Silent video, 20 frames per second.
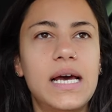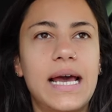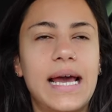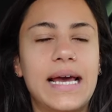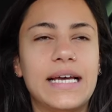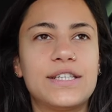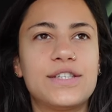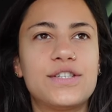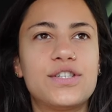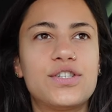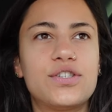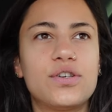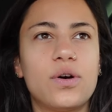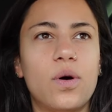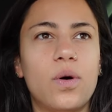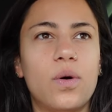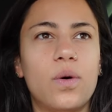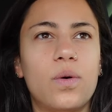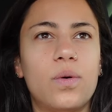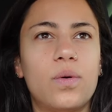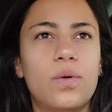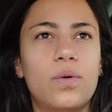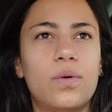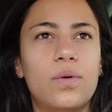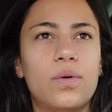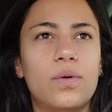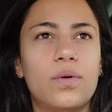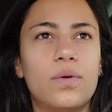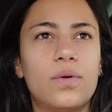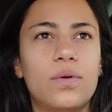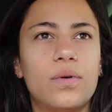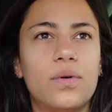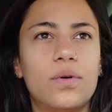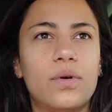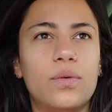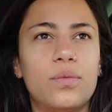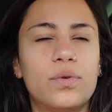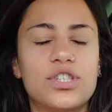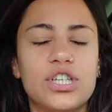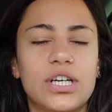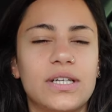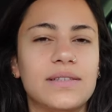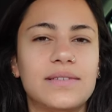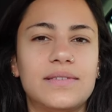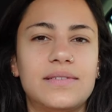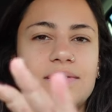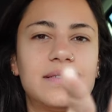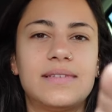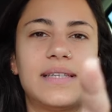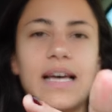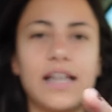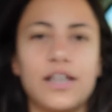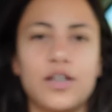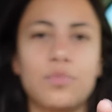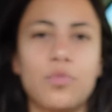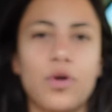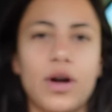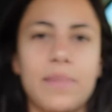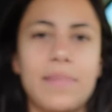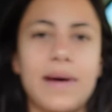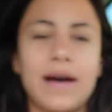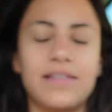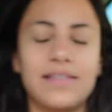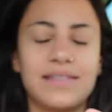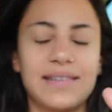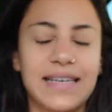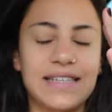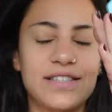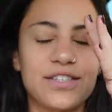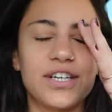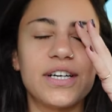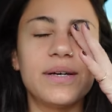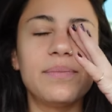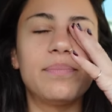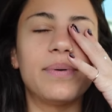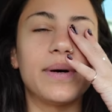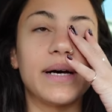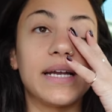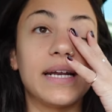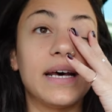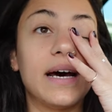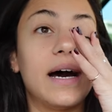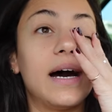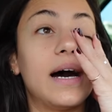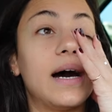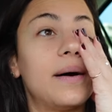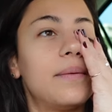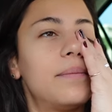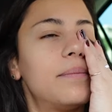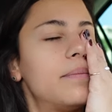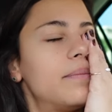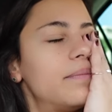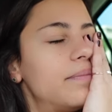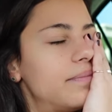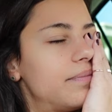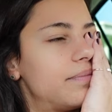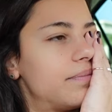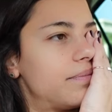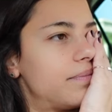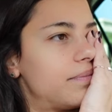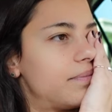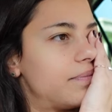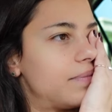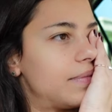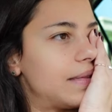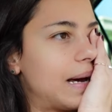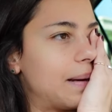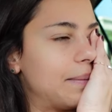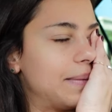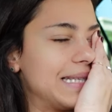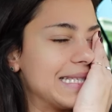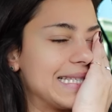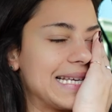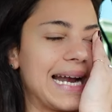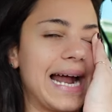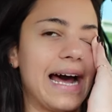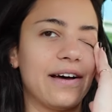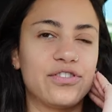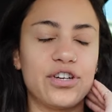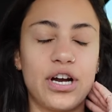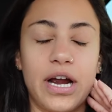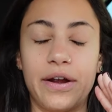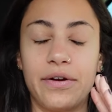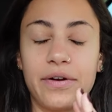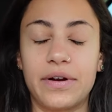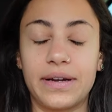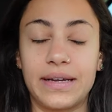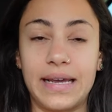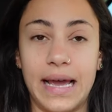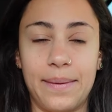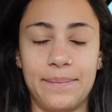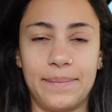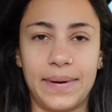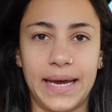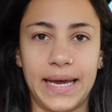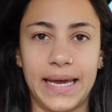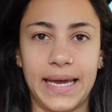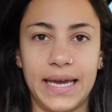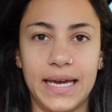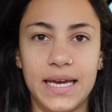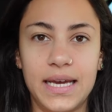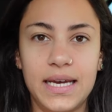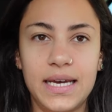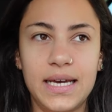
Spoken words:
And so, which I'll tell you more about later. But that means that after I get my